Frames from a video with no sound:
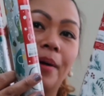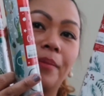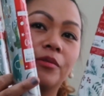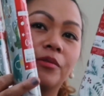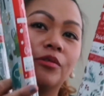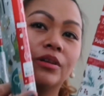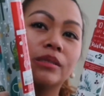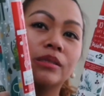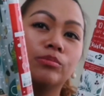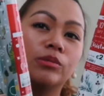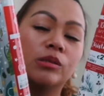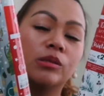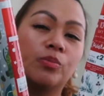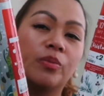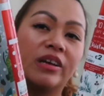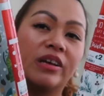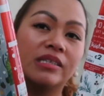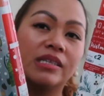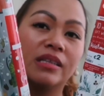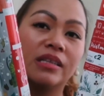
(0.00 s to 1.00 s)
Christmas
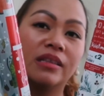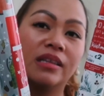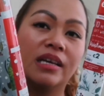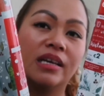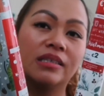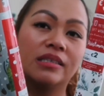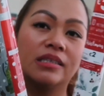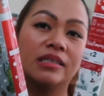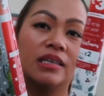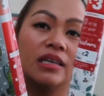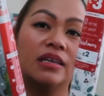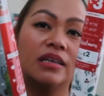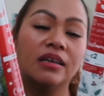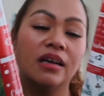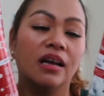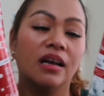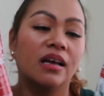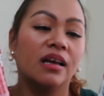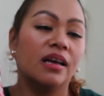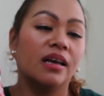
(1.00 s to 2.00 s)
present next year,
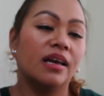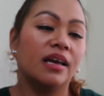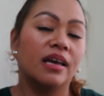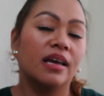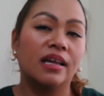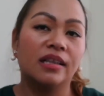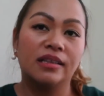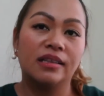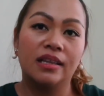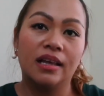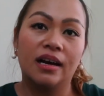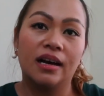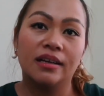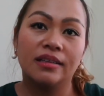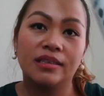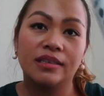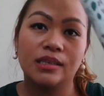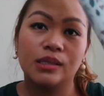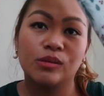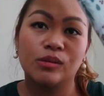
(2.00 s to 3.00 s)
and
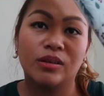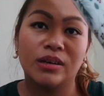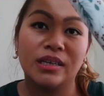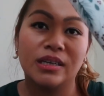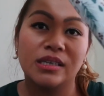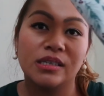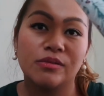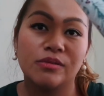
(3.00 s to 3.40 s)
this one is